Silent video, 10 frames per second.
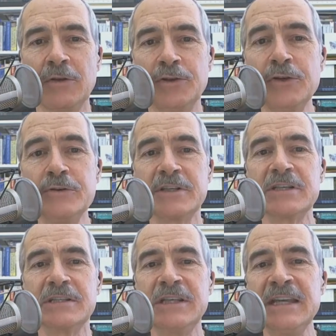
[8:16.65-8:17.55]

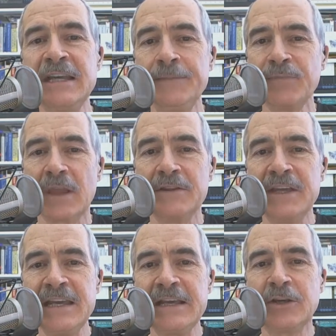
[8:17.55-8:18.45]
uses the
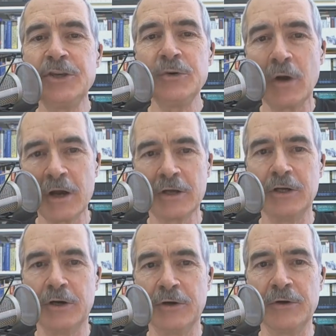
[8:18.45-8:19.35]
QR
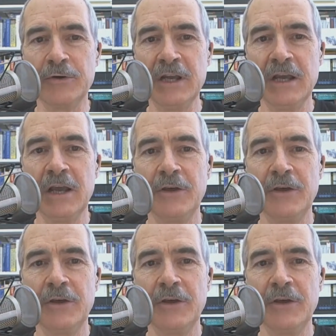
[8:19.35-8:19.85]
code